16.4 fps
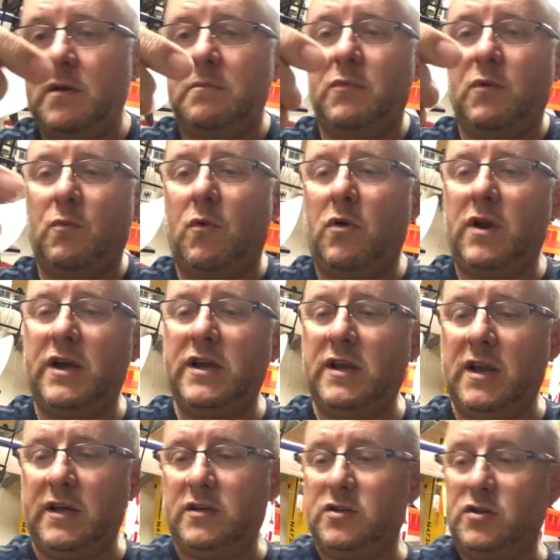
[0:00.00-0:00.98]
But what I
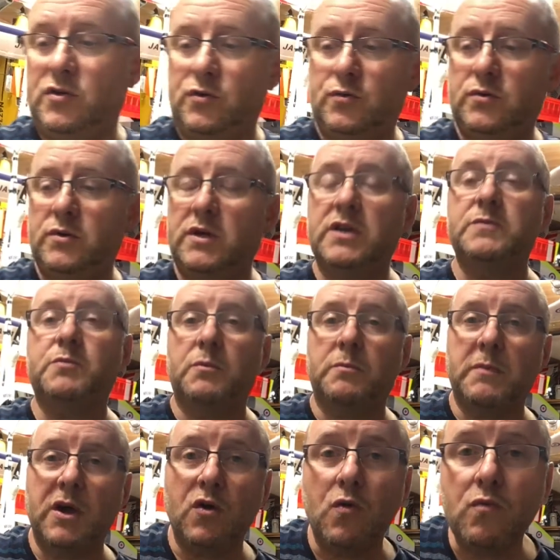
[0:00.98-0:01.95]
like to do is put
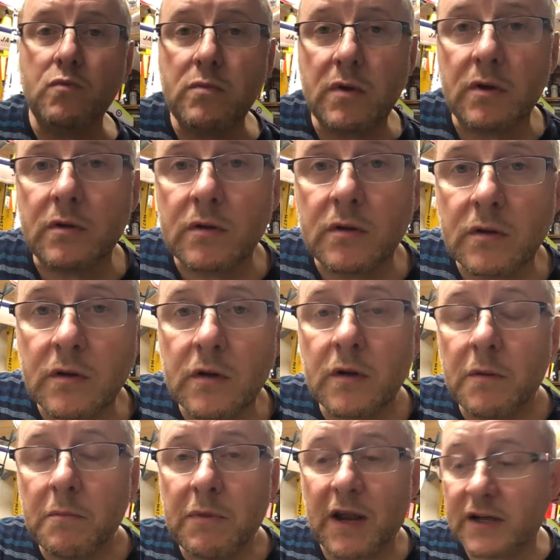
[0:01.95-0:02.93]
my own
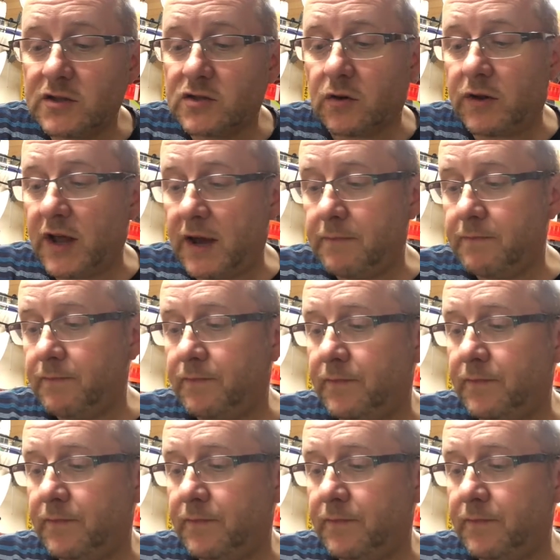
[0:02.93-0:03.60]
plugs on there.